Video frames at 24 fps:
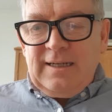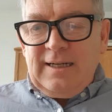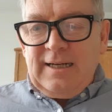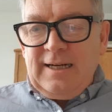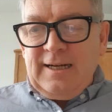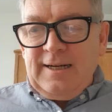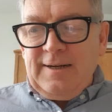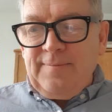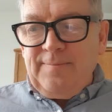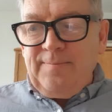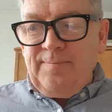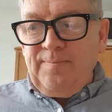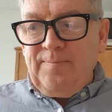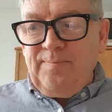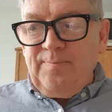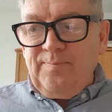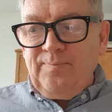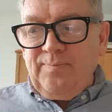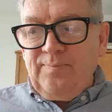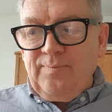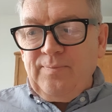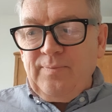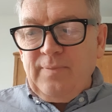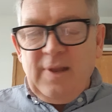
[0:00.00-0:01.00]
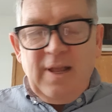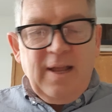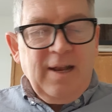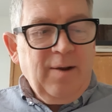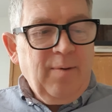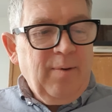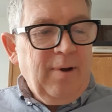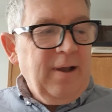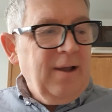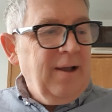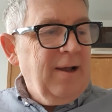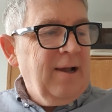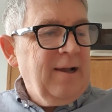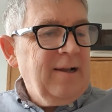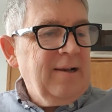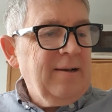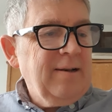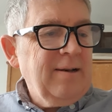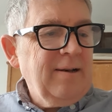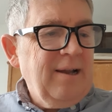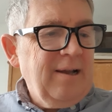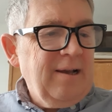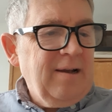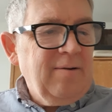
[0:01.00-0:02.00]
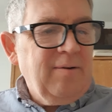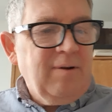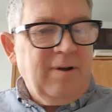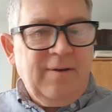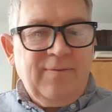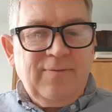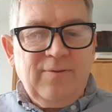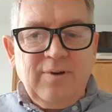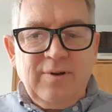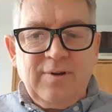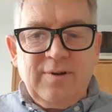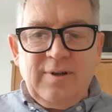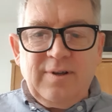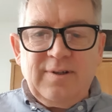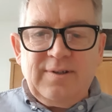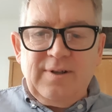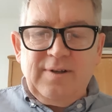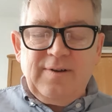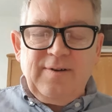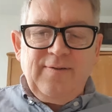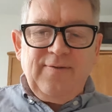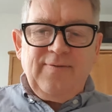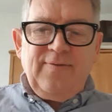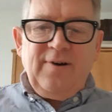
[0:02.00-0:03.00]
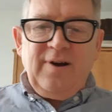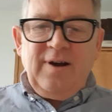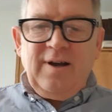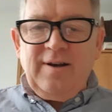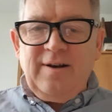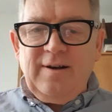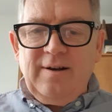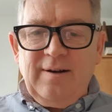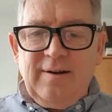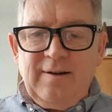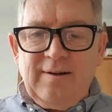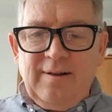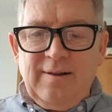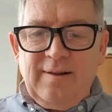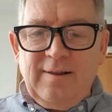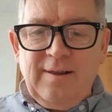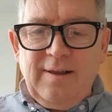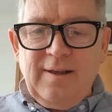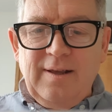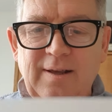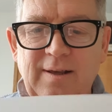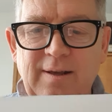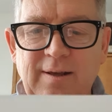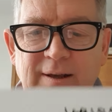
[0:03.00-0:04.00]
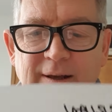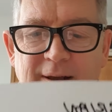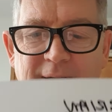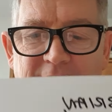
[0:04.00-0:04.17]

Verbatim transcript: Um, anyway, and now I've got a sort of finer little thing.